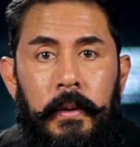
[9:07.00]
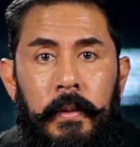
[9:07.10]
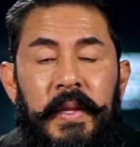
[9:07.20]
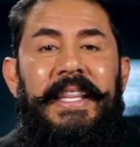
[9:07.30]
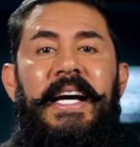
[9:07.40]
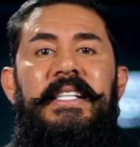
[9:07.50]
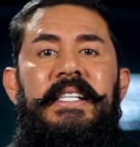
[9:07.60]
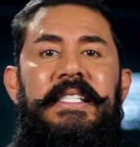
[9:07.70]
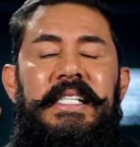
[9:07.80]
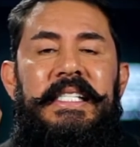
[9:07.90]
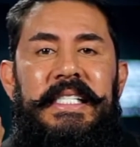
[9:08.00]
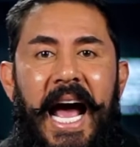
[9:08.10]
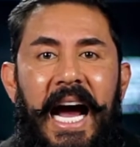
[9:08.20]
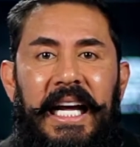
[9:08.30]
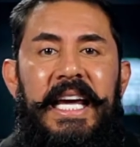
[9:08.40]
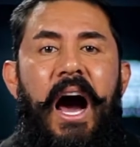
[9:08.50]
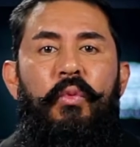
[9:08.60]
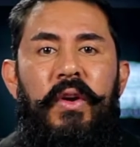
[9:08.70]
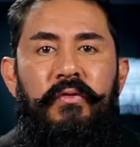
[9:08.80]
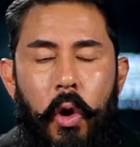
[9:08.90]
that that is exactly how
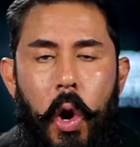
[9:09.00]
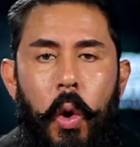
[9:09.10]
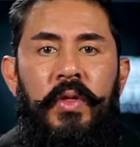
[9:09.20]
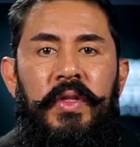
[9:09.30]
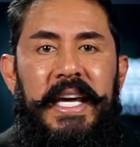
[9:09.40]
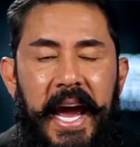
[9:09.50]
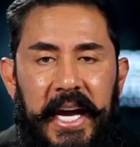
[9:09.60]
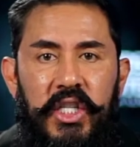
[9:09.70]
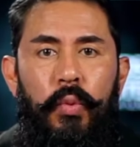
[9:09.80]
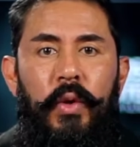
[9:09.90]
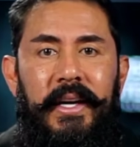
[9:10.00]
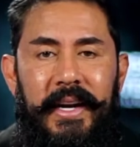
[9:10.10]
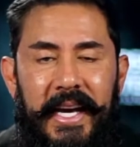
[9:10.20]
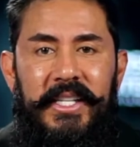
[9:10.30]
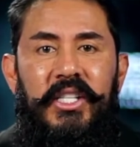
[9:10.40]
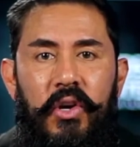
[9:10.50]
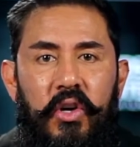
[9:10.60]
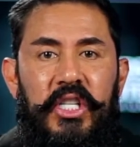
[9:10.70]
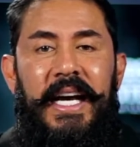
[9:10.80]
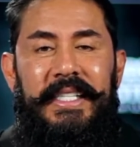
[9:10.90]
we've grown the agents within AZ and
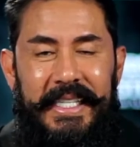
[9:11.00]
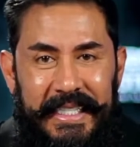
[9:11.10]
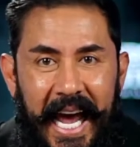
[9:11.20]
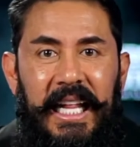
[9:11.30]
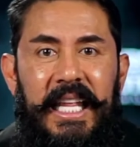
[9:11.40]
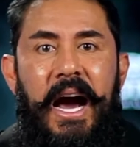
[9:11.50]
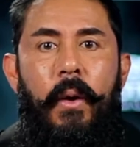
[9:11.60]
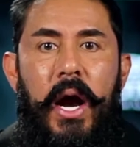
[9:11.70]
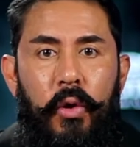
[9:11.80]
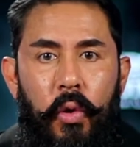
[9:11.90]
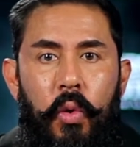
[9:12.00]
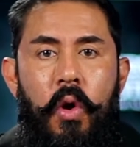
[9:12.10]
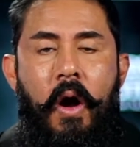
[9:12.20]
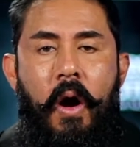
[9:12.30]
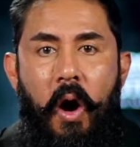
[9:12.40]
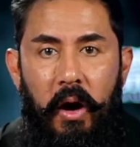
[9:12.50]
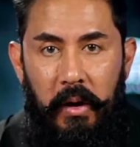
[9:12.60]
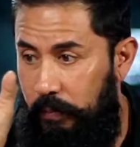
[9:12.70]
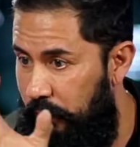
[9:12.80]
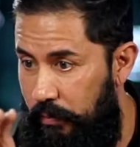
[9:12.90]
Associates. That's exactly how I grew
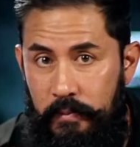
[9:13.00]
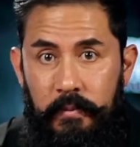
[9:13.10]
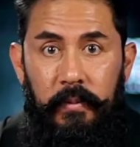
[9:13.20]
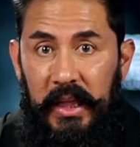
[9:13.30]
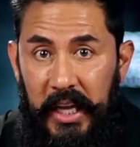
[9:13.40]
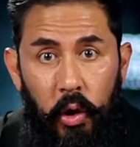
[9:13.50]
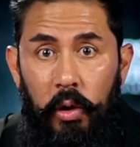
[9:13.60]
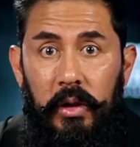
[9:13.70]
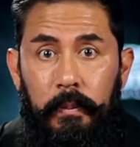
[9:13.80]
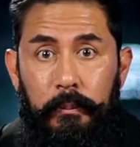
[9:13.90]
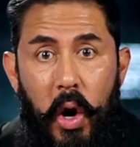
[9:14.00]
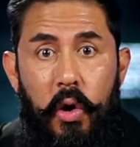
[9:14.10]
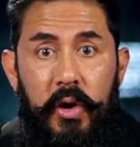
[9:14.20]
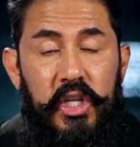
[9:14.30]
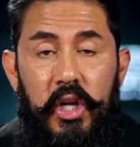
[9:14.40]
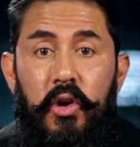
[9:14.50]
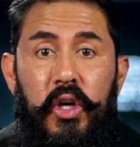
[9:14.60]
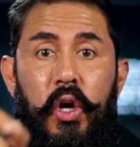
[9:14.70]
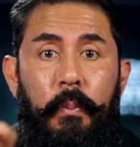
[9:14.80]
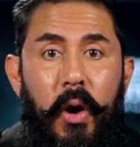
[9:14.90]
our little brokerage, little
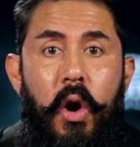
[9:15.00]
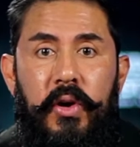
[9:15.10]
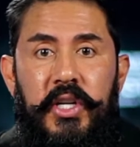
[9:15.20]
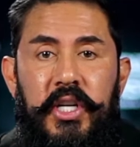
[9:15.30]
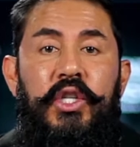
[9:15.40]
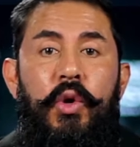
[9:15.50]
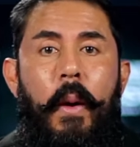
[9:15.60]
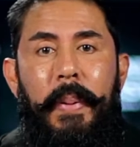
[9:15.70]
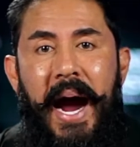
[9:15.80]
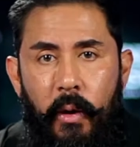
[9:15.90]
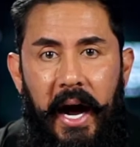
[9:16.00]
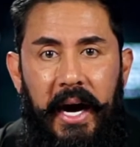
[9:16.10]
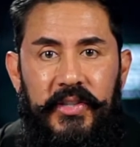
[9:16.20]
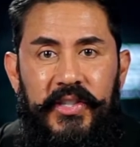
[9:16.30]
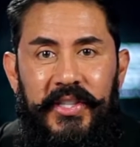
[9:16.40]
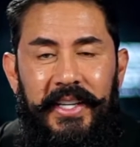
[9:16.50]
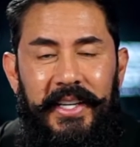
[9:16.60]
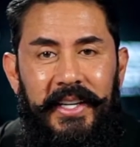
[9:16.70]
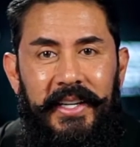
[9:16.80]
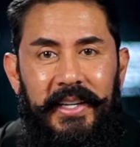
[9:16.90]
cute brokerage into a powerhouse
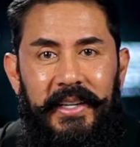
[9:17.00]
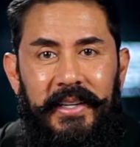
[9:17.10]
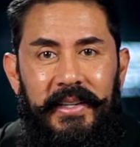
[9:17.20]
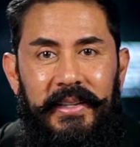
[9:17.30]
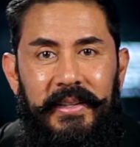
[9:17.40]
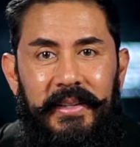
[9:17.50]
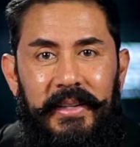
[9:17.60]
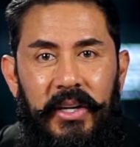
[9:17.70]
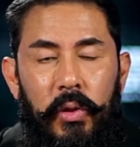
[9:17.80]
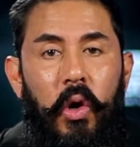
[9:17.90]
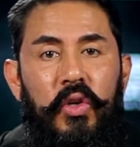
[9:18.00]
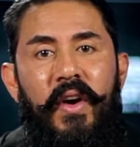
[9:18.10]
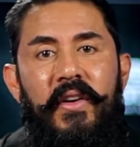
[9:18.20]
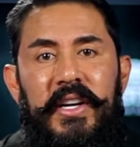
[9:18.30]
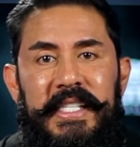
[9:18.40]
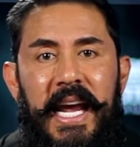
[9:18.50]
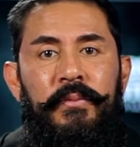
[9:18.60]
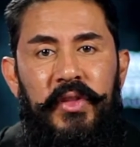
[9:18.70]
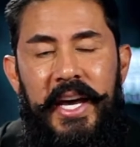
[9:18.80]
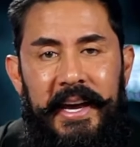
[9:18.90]
those very same
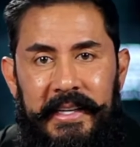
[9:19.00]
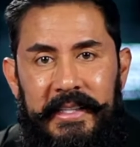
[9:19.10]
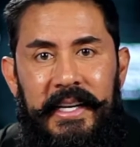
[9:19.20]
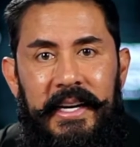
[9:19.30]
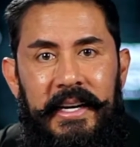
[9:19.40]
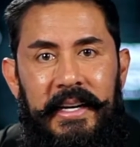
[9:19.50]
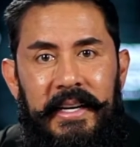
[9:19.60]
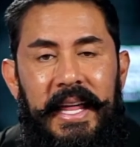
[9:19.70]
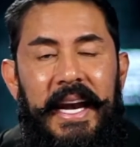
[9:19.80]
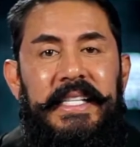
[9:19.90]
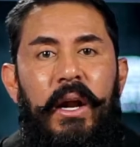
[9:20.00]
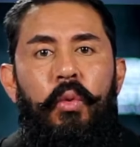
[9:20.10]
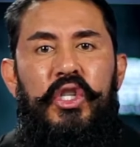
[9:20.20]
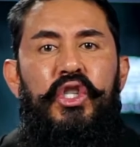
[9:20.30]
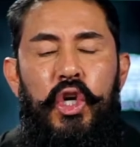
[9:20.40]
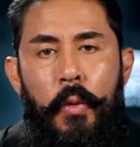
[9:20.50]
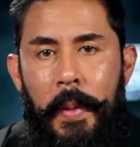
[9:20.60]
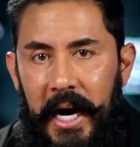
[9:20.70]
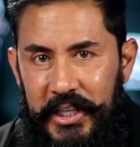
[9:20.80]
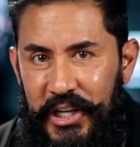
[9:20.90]
things that he said was too
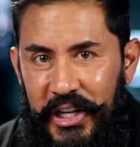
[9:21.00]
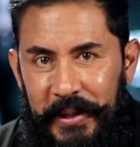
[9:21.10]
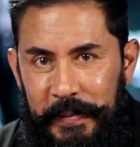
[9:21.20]
much.